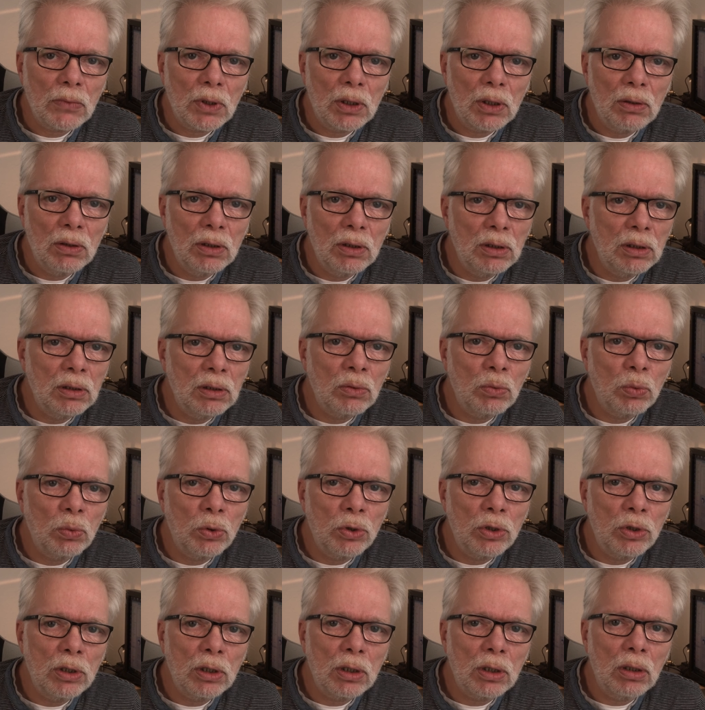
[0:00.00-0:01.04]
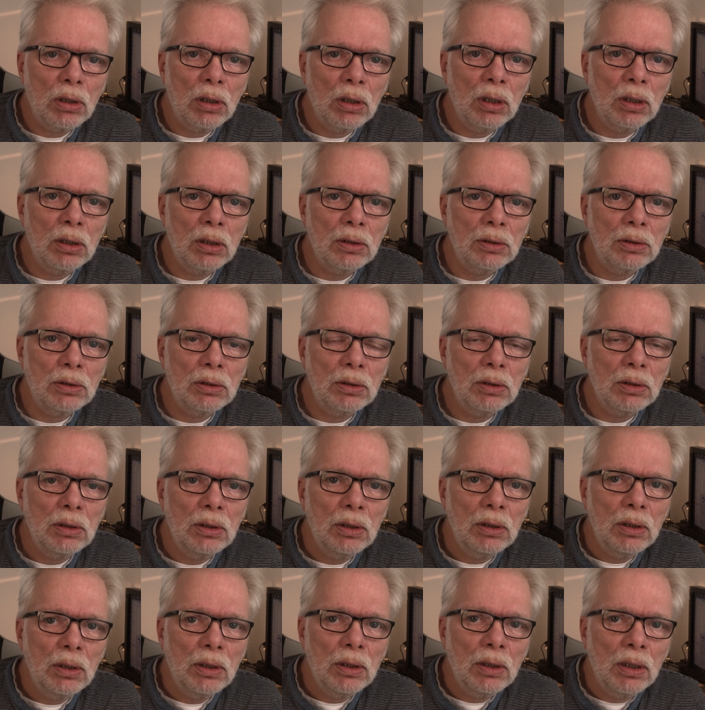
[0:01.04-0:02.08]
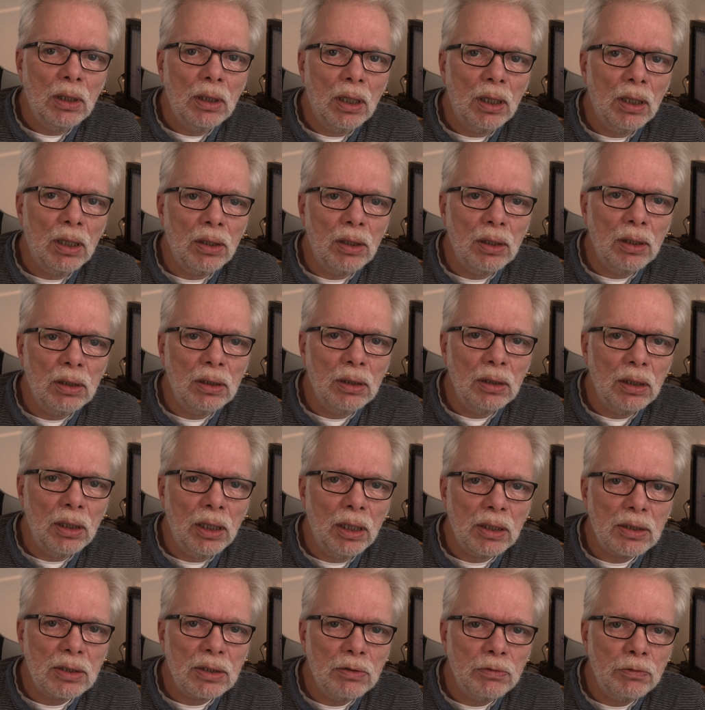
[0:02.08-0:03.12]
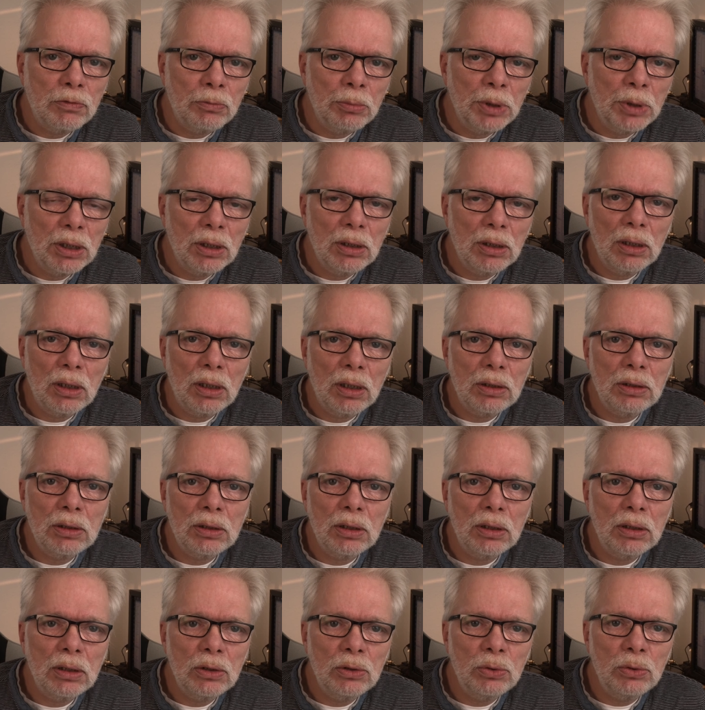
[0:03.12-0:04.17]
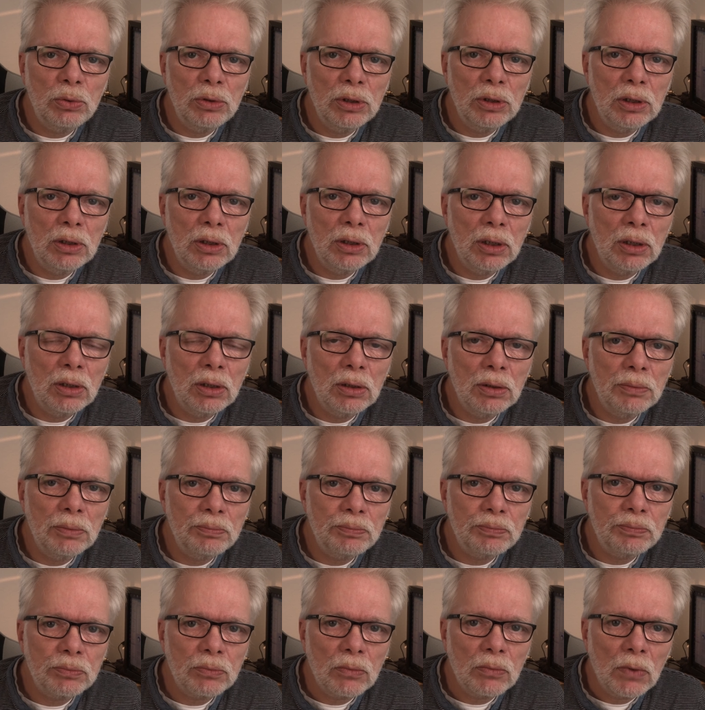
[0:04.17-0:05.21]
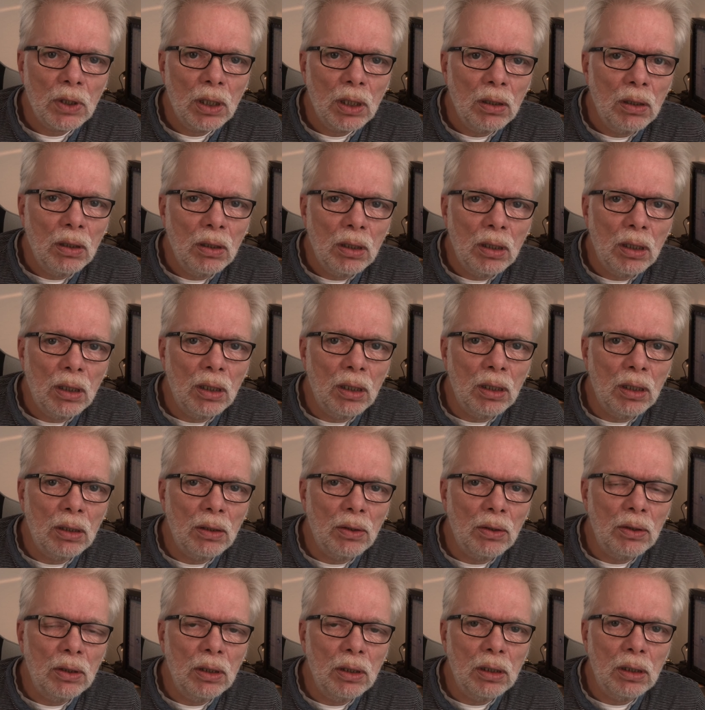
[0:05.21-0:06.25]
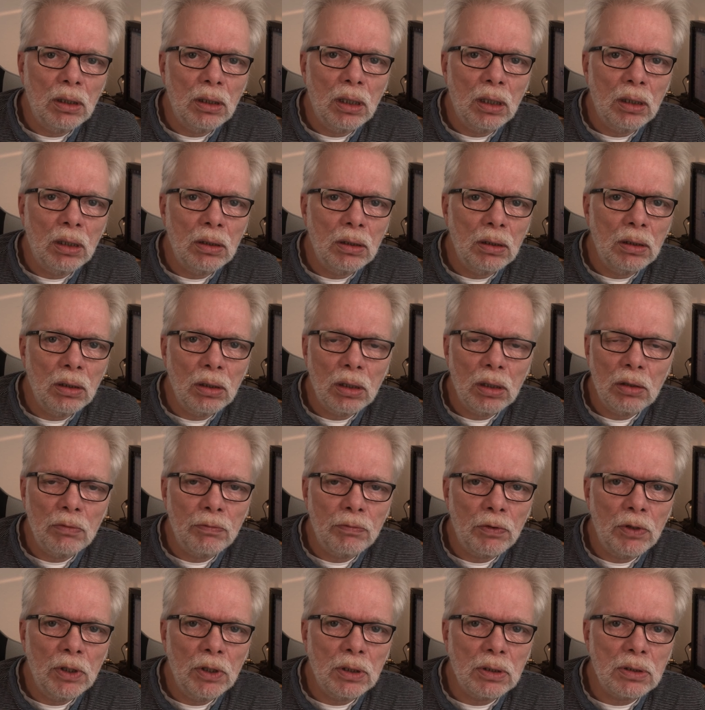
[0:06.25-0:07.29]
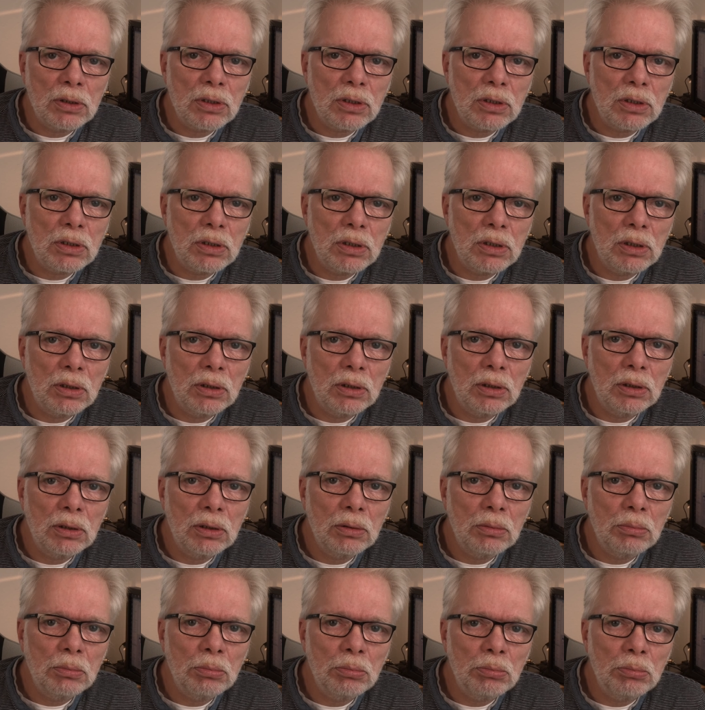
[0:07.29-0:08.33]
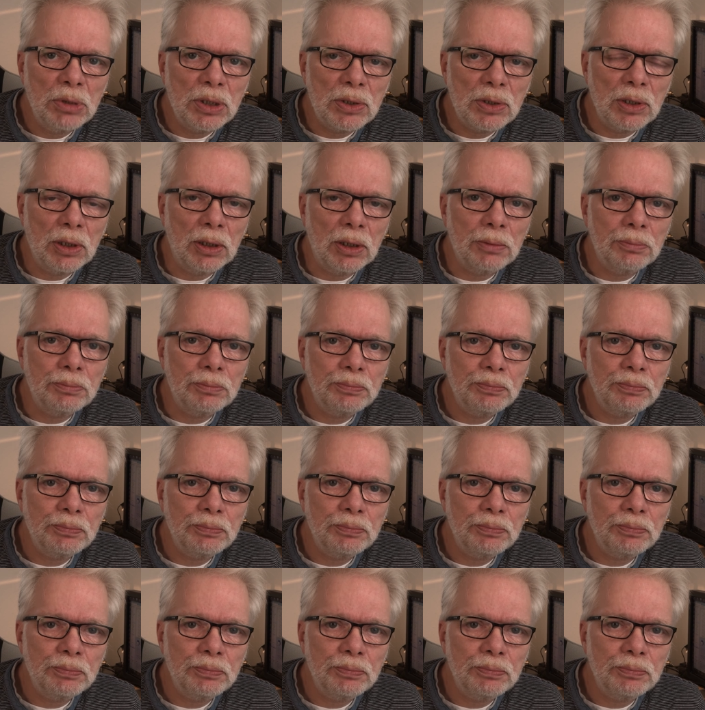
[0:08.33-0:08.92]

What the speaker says: they didn't work on other EXIF metadata to read in, and there are a lot of things missing.